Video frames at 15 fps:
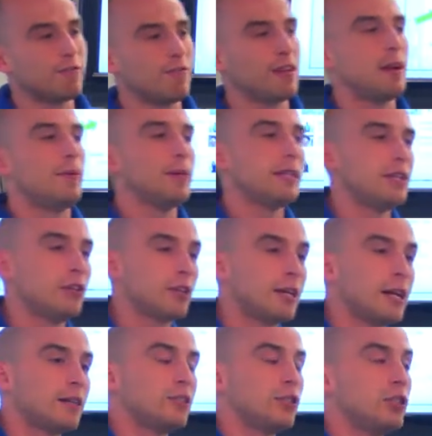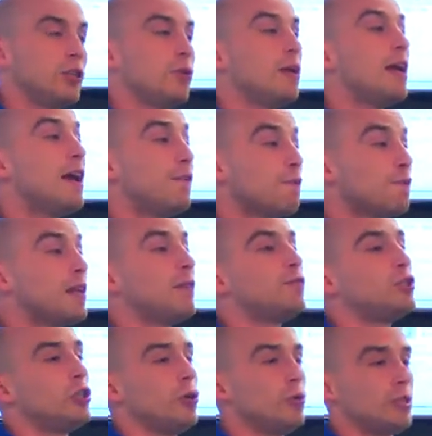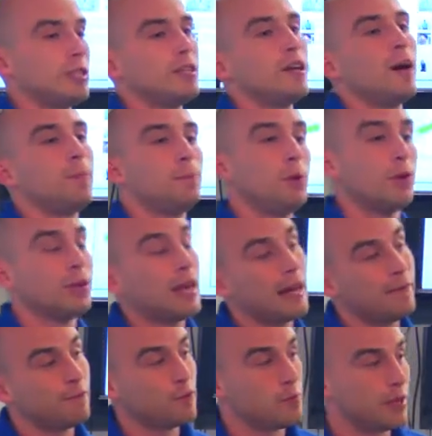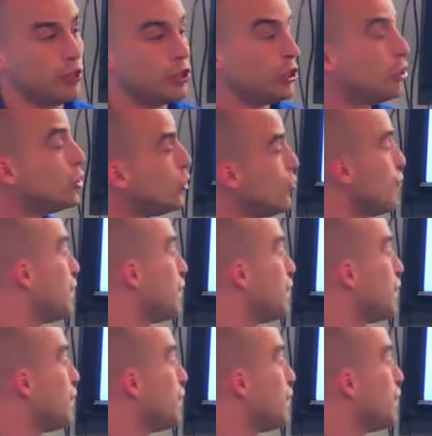and family that you're connected to if they've chosen to upload that information to